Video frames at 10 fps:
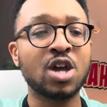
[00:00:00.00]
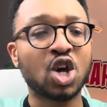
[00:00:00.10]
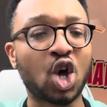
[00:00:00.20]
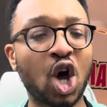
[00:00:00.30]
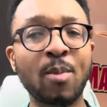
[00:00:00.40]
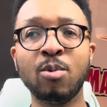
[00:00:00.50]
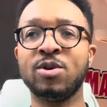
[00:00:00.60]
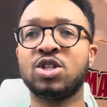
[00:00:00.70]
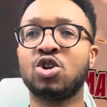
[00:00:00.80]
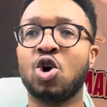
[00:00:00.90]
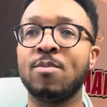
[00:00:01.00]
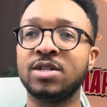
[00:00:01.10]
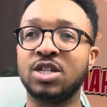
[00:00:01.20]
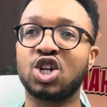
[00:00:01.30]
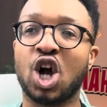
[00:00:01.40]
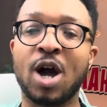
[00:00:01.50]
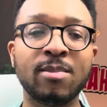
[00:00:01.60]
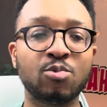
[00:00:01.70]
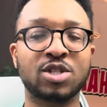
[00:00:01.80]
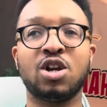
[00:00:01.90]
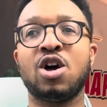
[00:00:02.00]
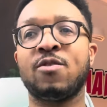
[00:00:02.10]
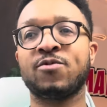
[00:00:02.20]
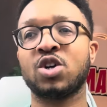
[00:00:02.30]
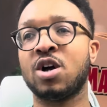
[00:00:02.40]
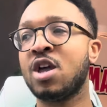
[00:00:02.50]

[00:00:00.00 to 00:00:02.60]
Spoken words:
Come in with the comedy. Come in with the laughter.